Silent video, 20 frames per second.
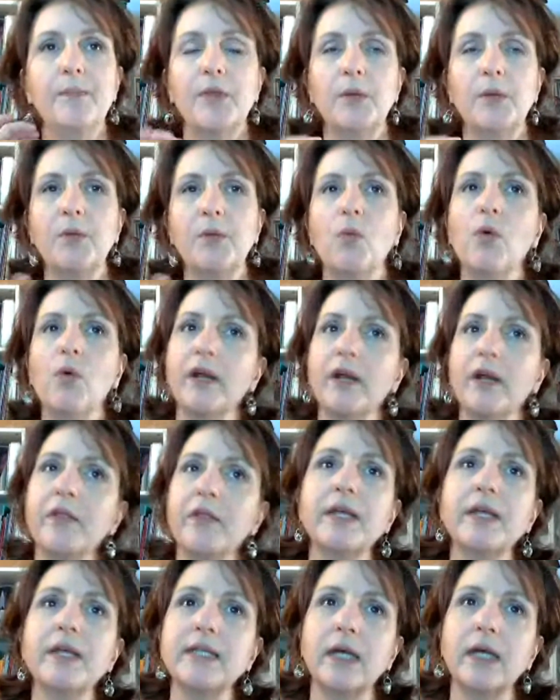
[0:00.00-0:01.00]
But one of the
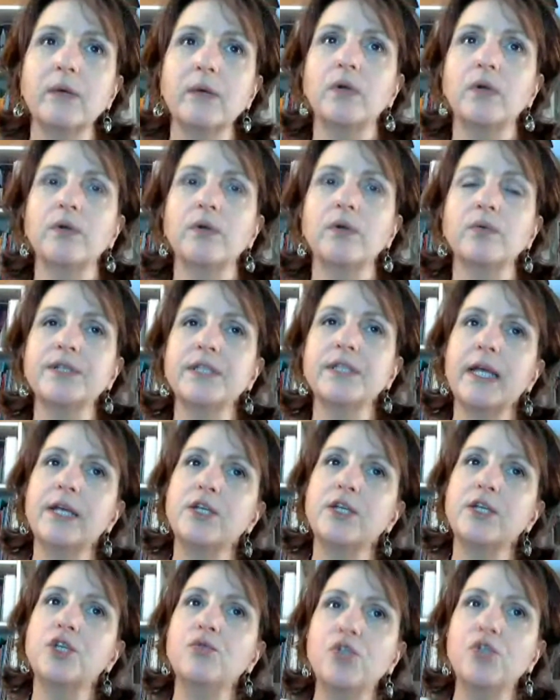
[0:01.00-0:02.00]
things I will say
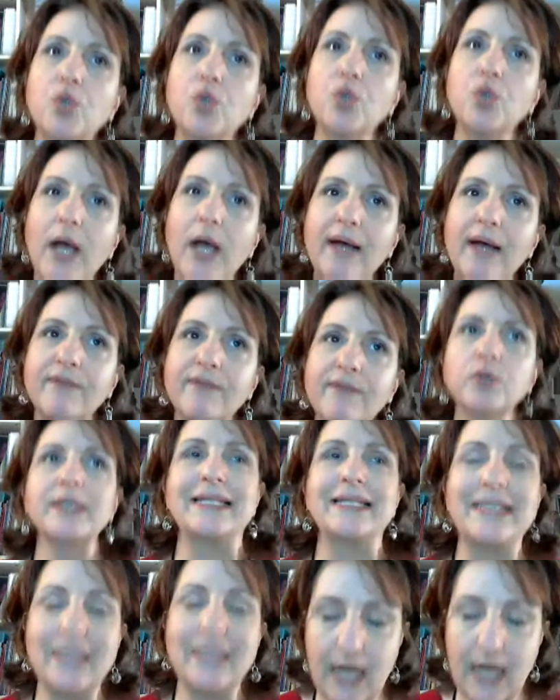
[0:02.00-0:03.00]
is you do have to
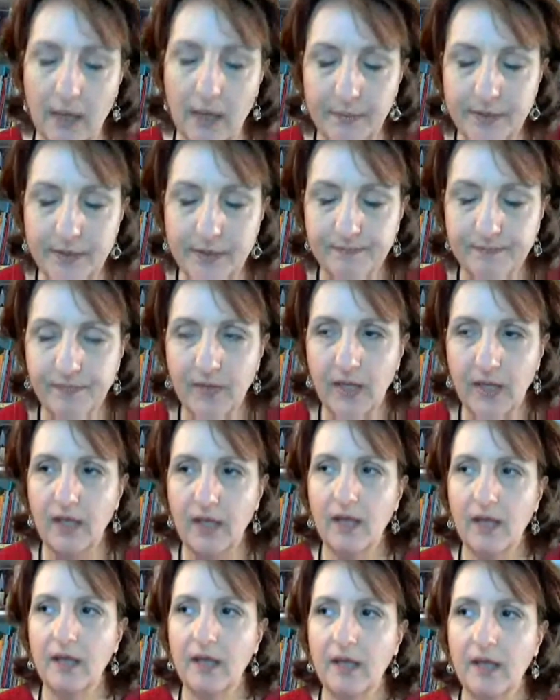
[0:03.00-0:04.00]
accept
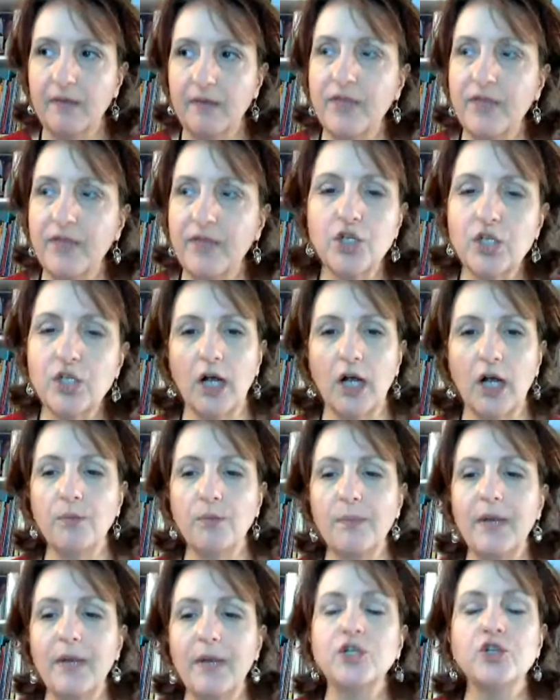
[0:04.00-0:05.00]
that this child
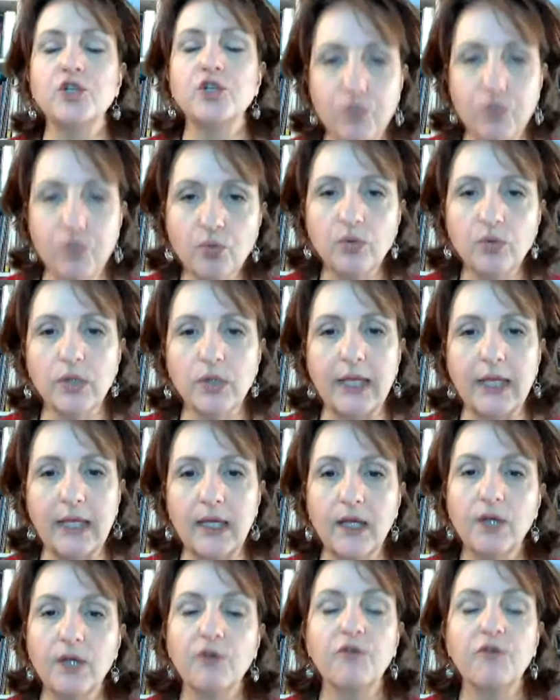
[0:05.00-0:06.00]
may
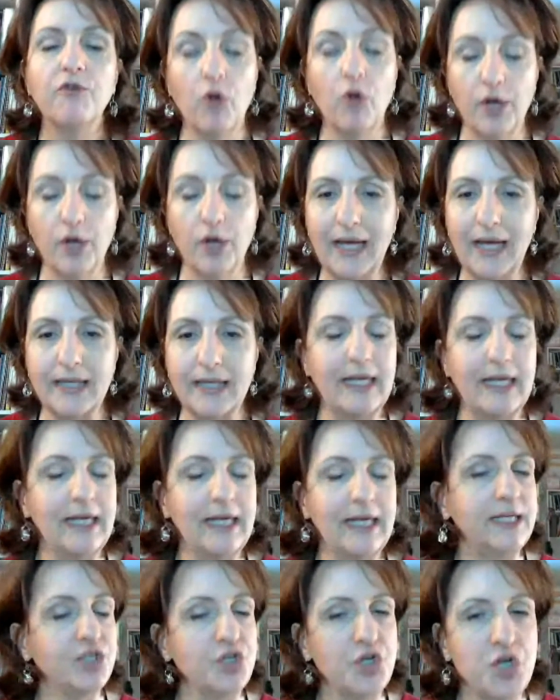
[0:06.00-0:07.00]
truly forget. It
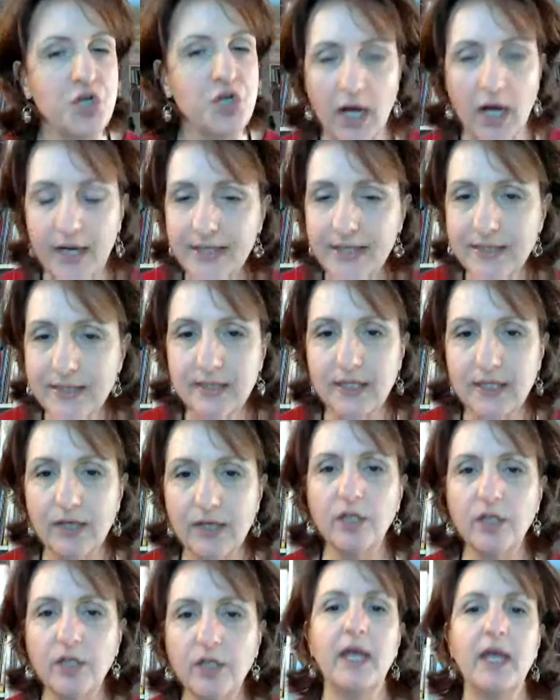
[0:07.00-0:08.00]
is not
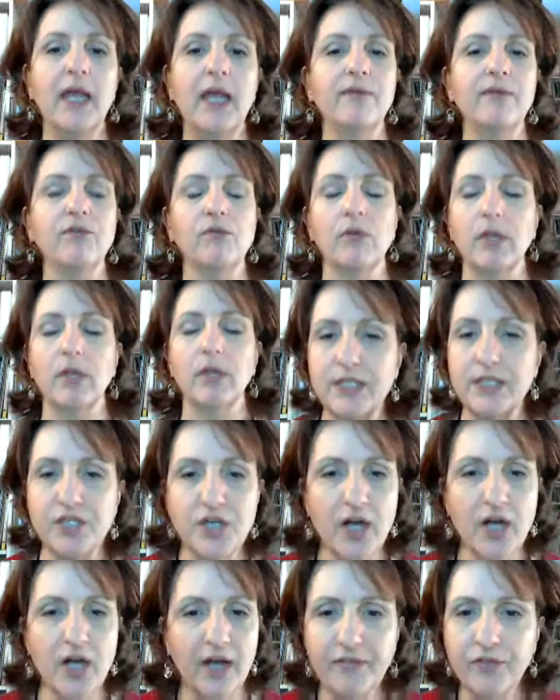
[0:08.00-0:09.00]
necessarily behavioral. It is
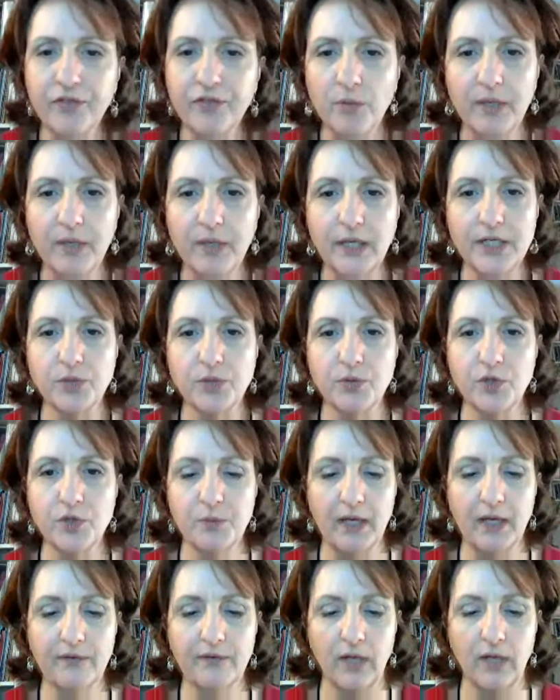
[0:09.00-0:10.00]
not that they're being
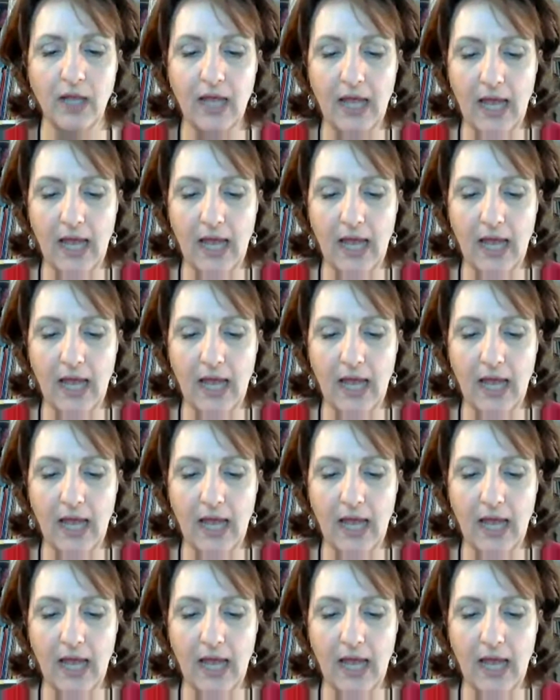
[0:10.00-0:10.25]
disrespectful.